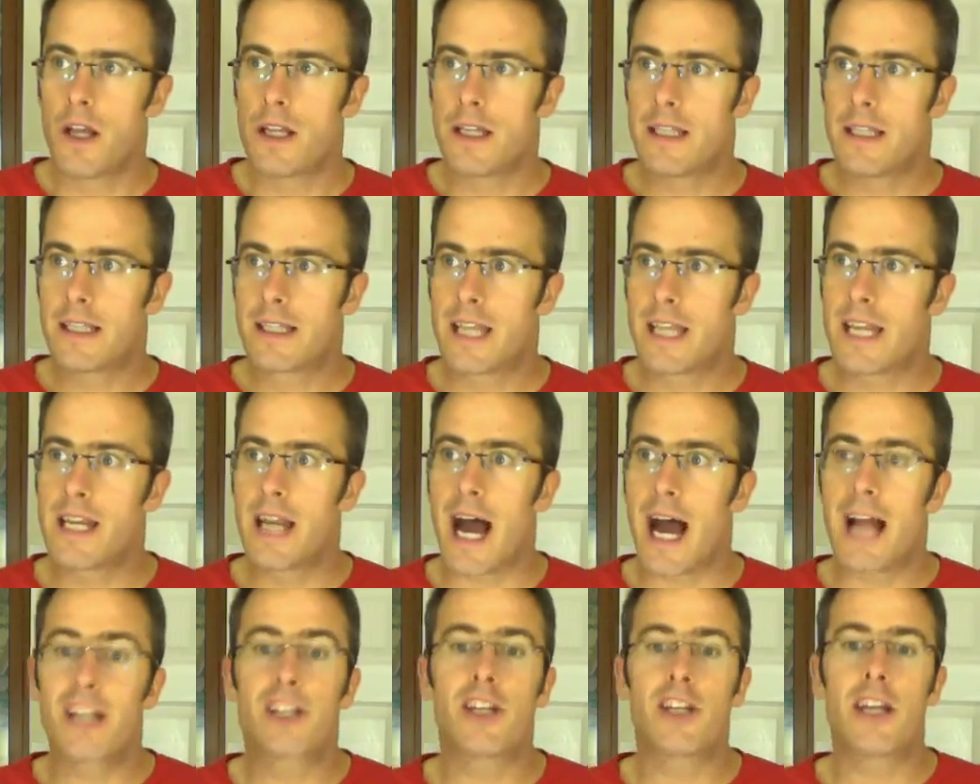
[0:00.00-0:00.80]
didn't
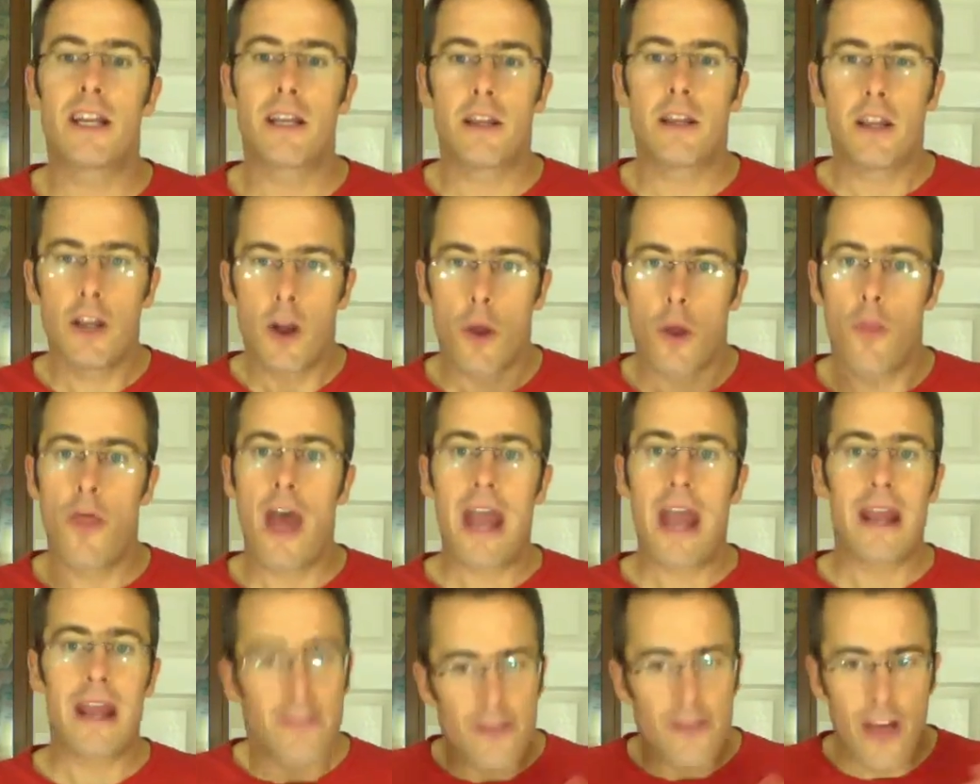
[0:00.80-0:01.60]
actually,
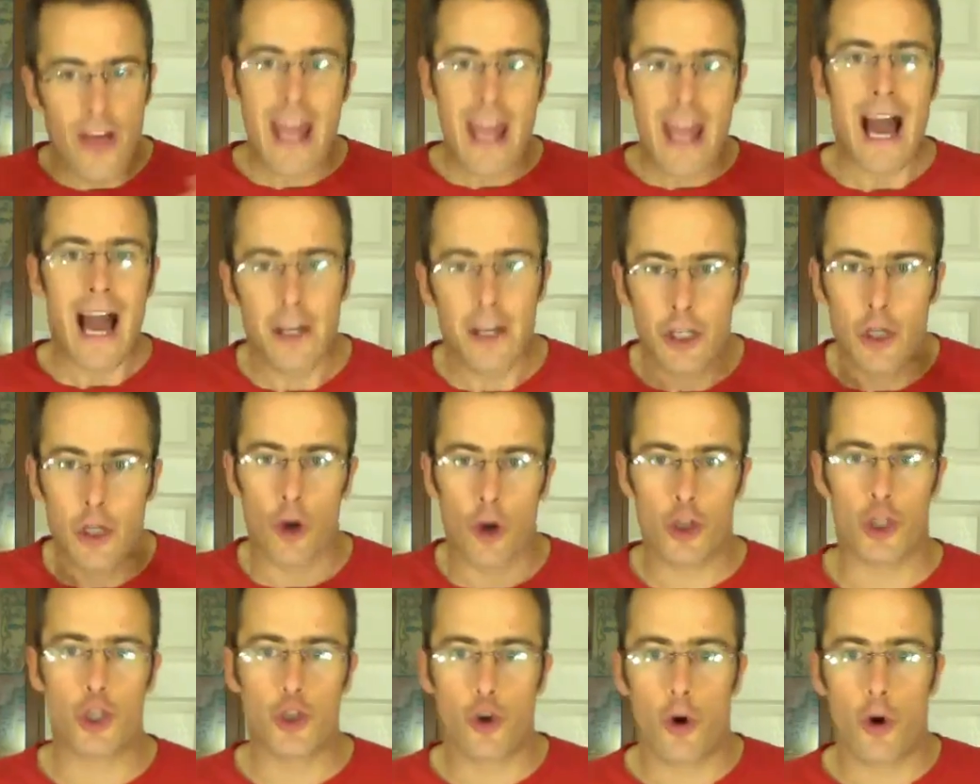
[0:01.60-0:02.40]
they hadn't got a
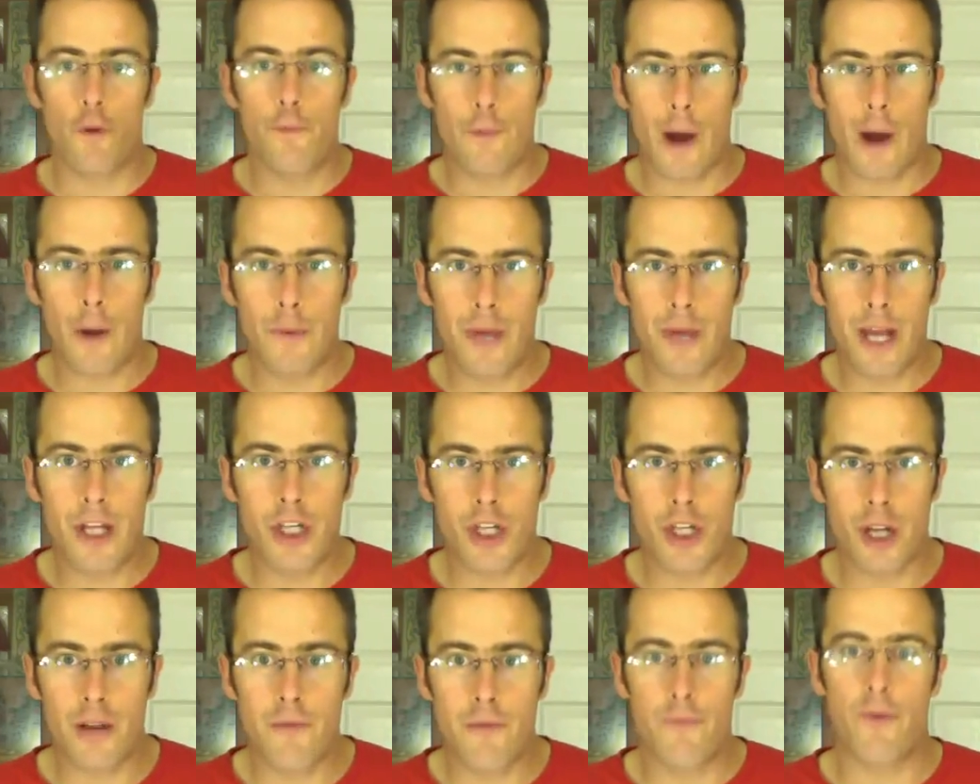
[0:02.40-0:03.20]
strong foundation
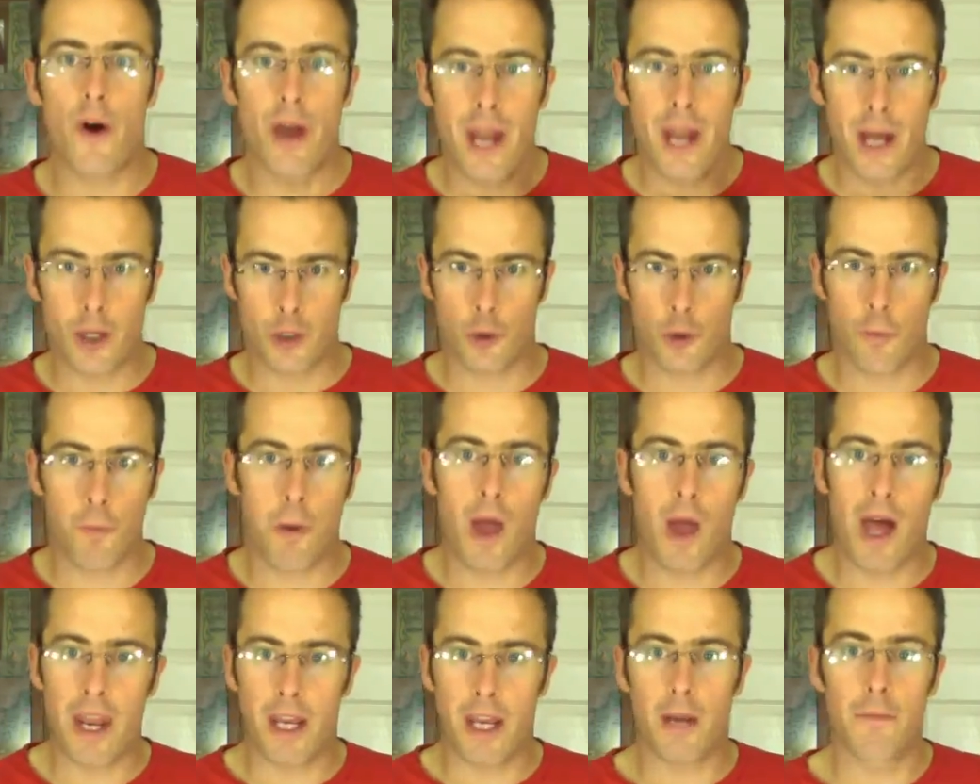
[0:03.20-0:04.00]
in financial
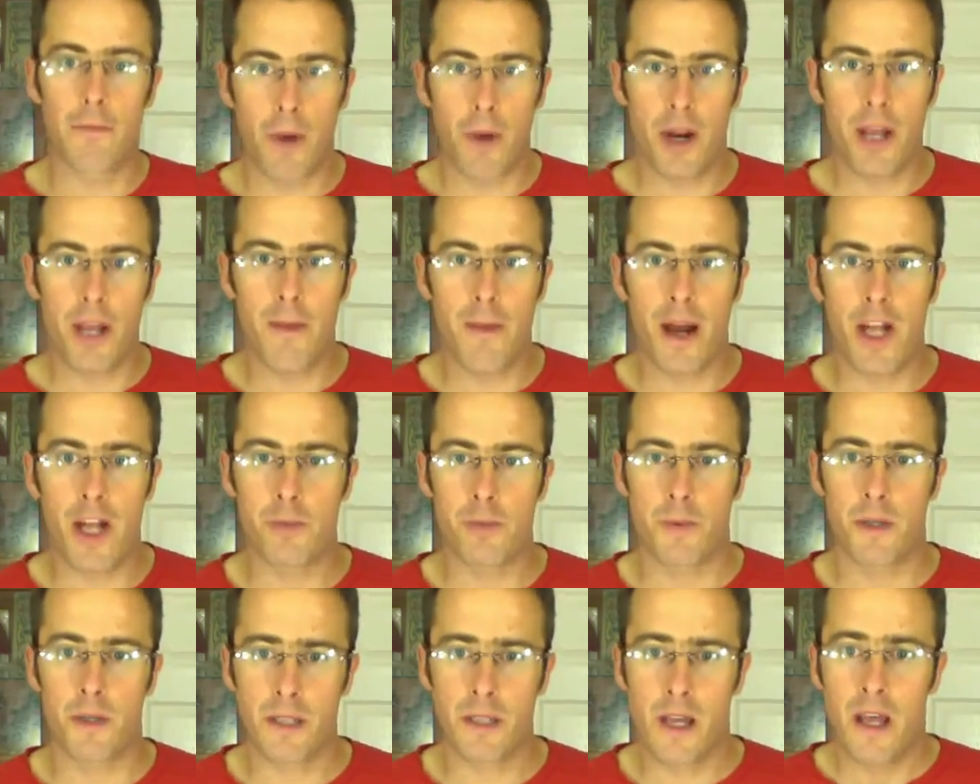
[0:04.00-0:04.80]
planning and money
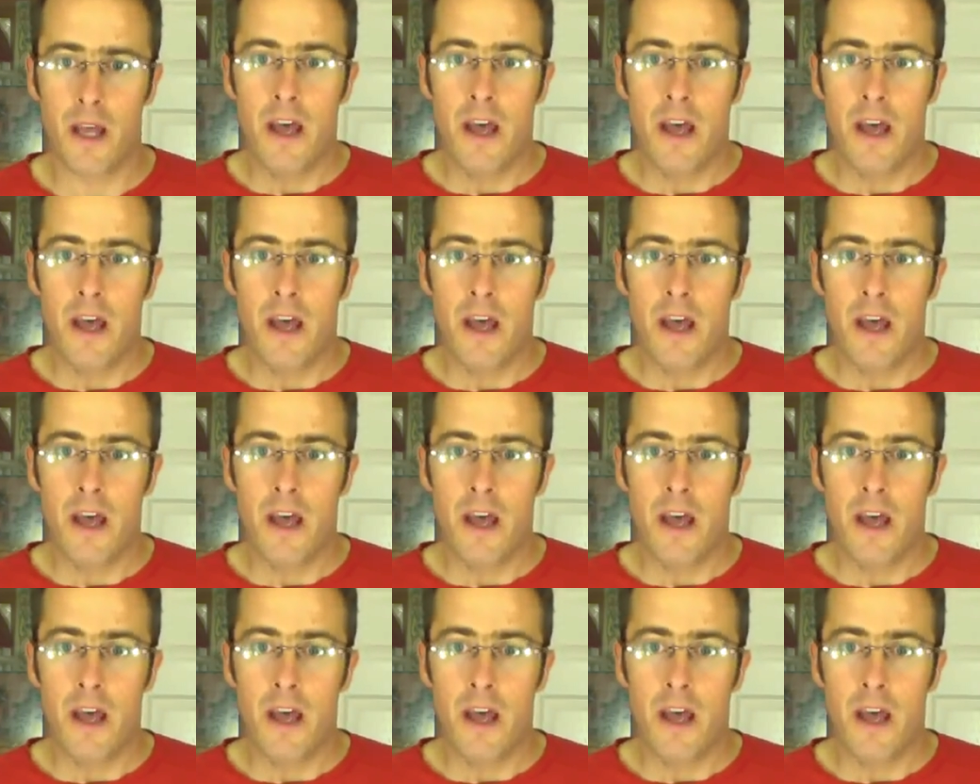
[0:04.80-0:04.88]
management.